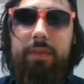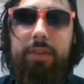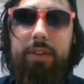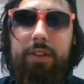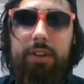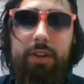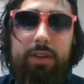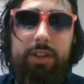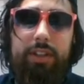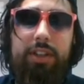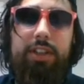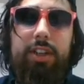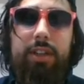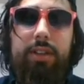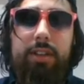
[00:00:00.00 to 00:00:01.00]
So let's
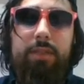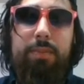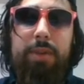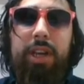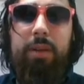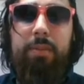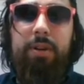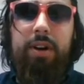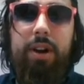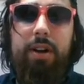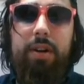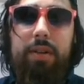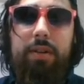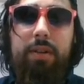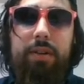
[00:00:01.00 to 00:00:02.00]
check this paper
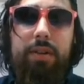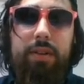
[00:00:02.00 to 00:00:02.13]
out.